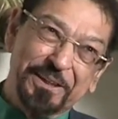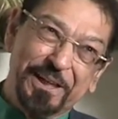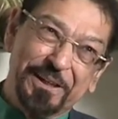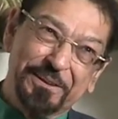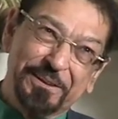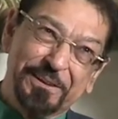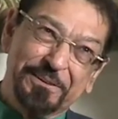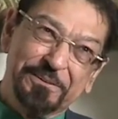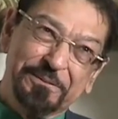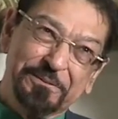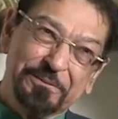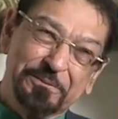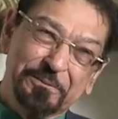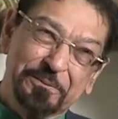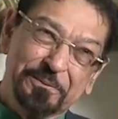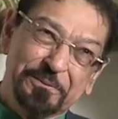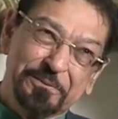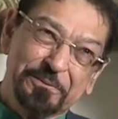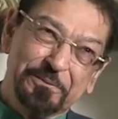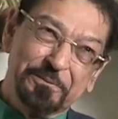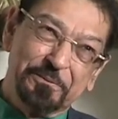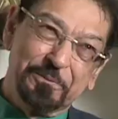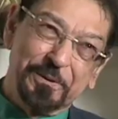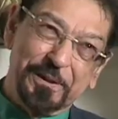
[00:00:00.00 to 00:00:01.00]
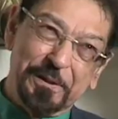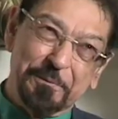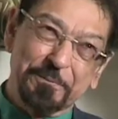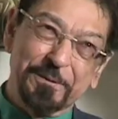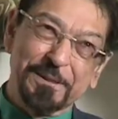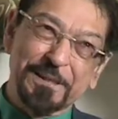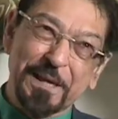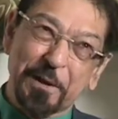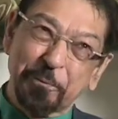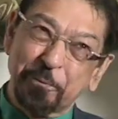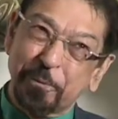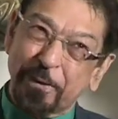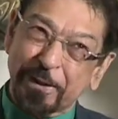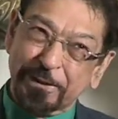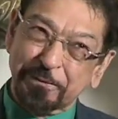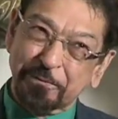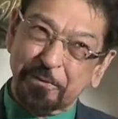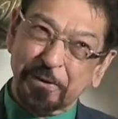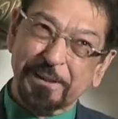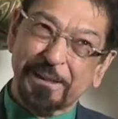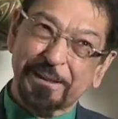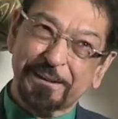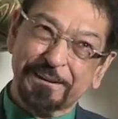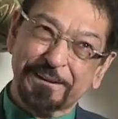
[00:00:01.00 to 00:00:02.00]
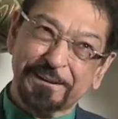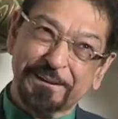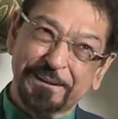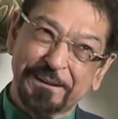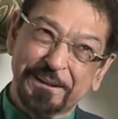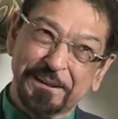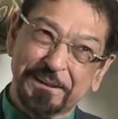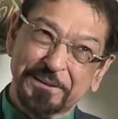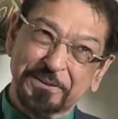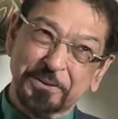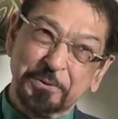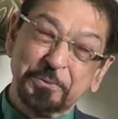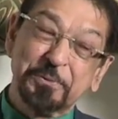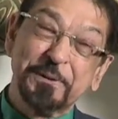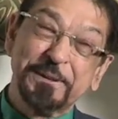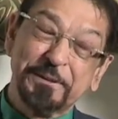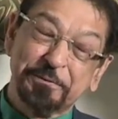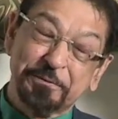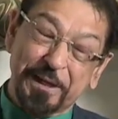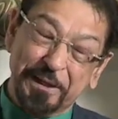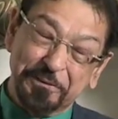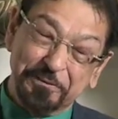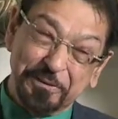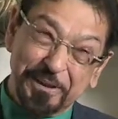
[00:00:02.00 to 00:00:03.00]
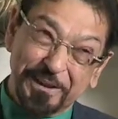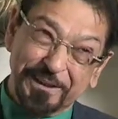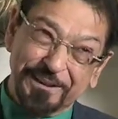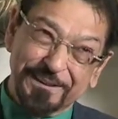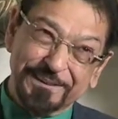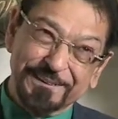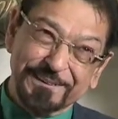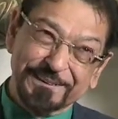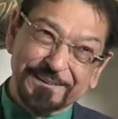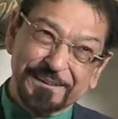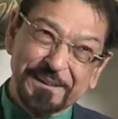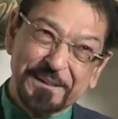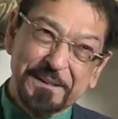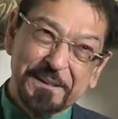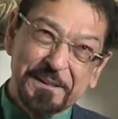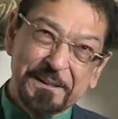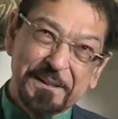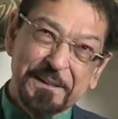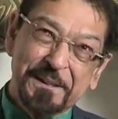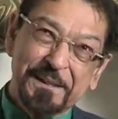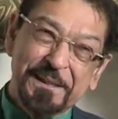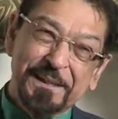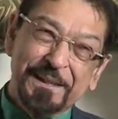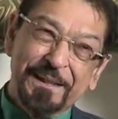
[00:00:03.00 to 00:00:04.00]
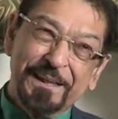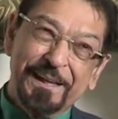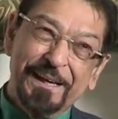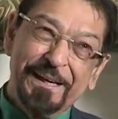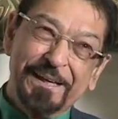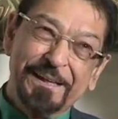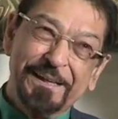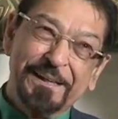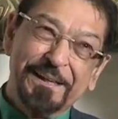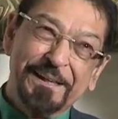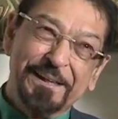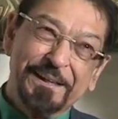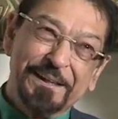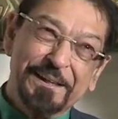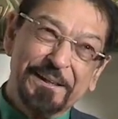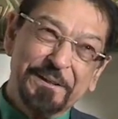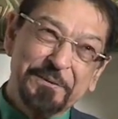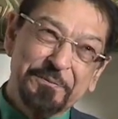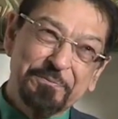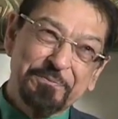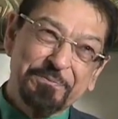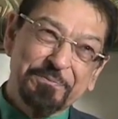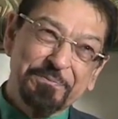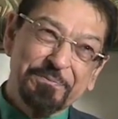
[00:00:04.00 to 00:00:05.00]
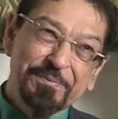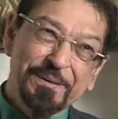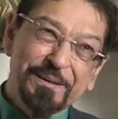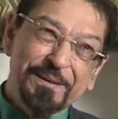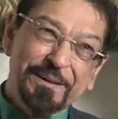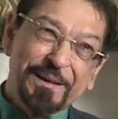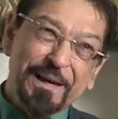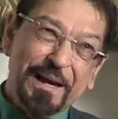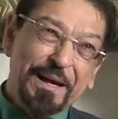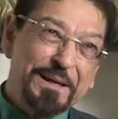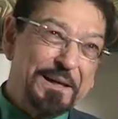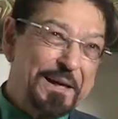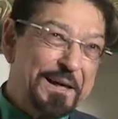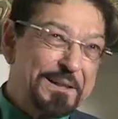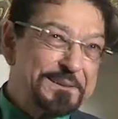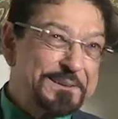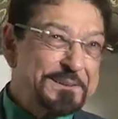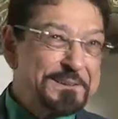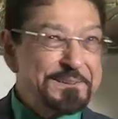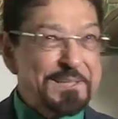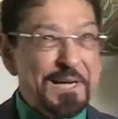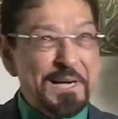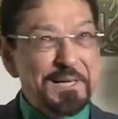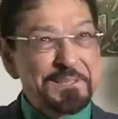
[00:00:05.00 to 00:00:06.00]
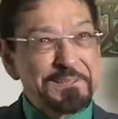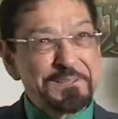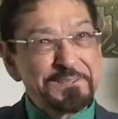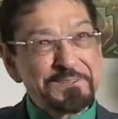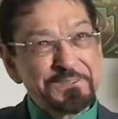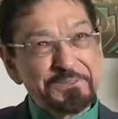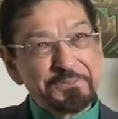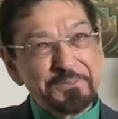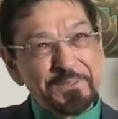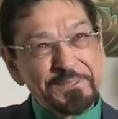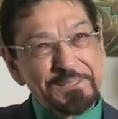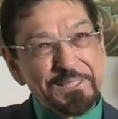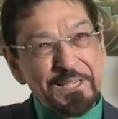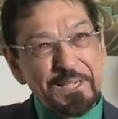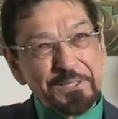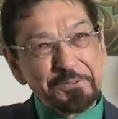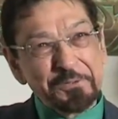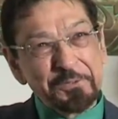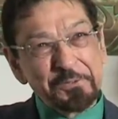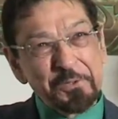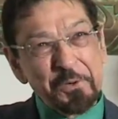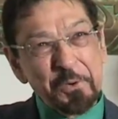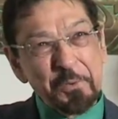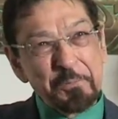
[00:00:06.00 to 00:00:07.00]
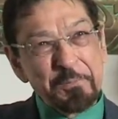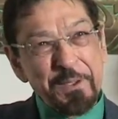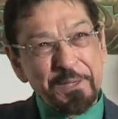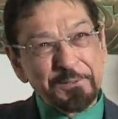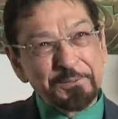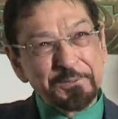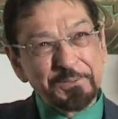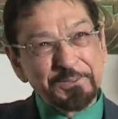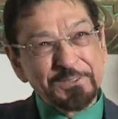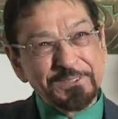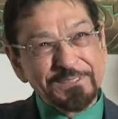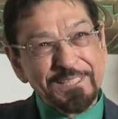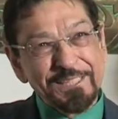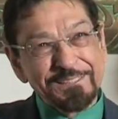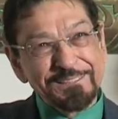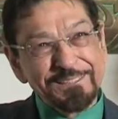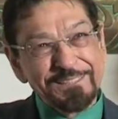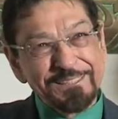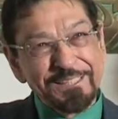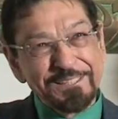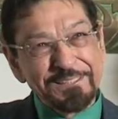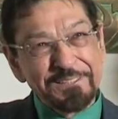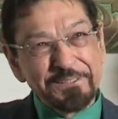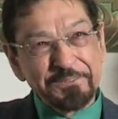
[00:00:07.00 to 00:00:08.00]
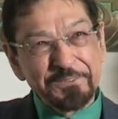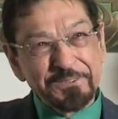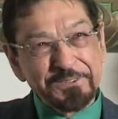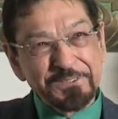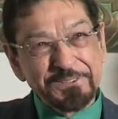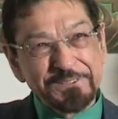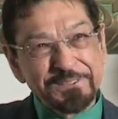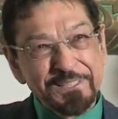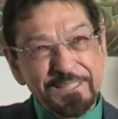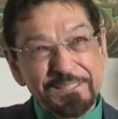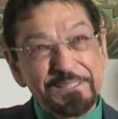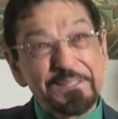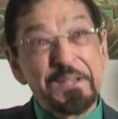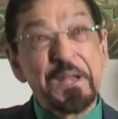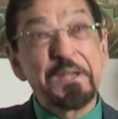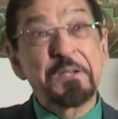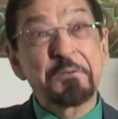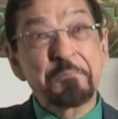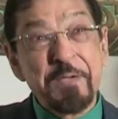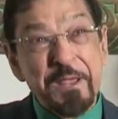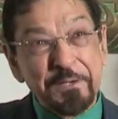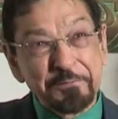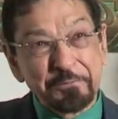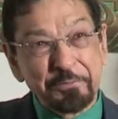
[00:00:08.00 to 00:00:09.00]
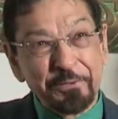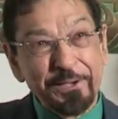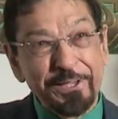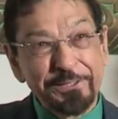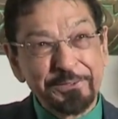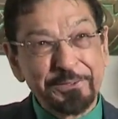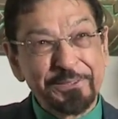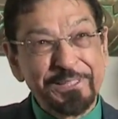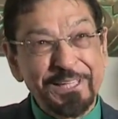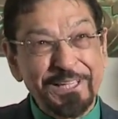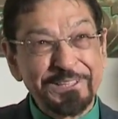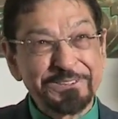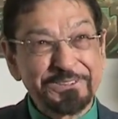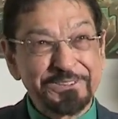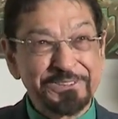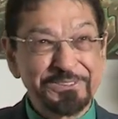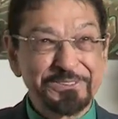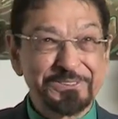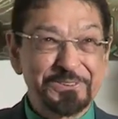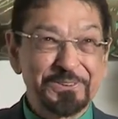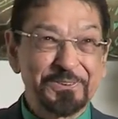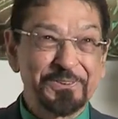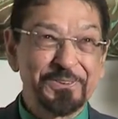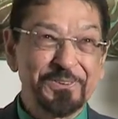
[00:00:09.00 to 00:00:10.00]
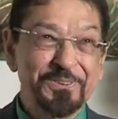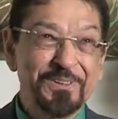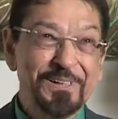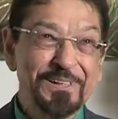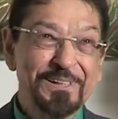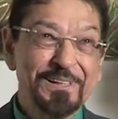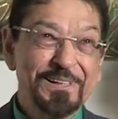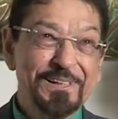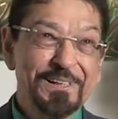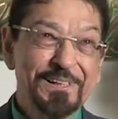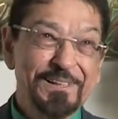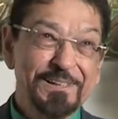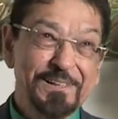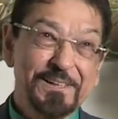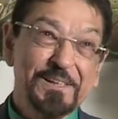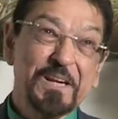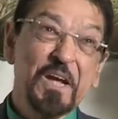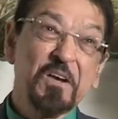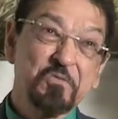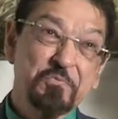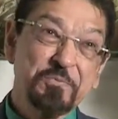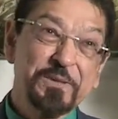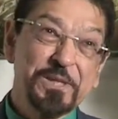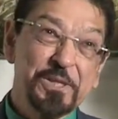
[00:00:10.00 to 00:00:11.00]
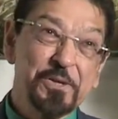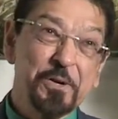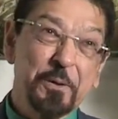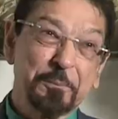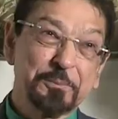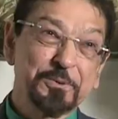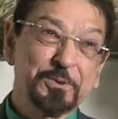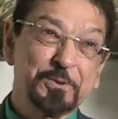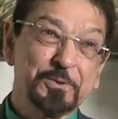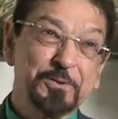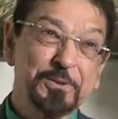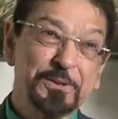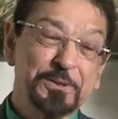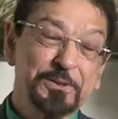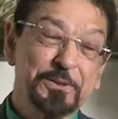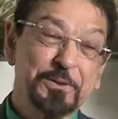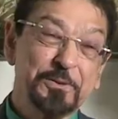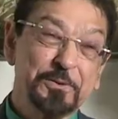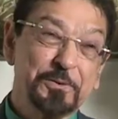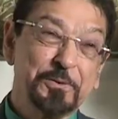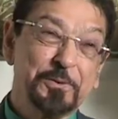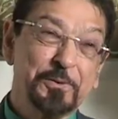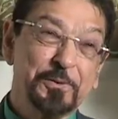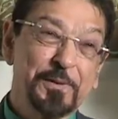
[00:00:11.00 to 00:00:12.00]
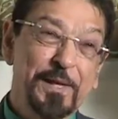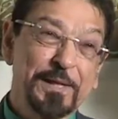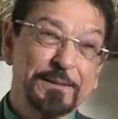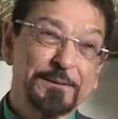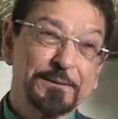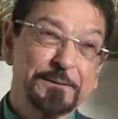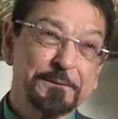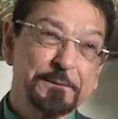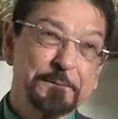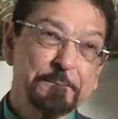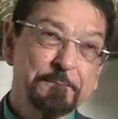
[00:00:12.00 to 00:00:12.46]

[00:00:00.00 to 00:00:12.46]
I worked for 30 years, 25 years. And I asked His Highness whether I could go back to study, and he was a great man for education, so he gave me the opportunity to do that.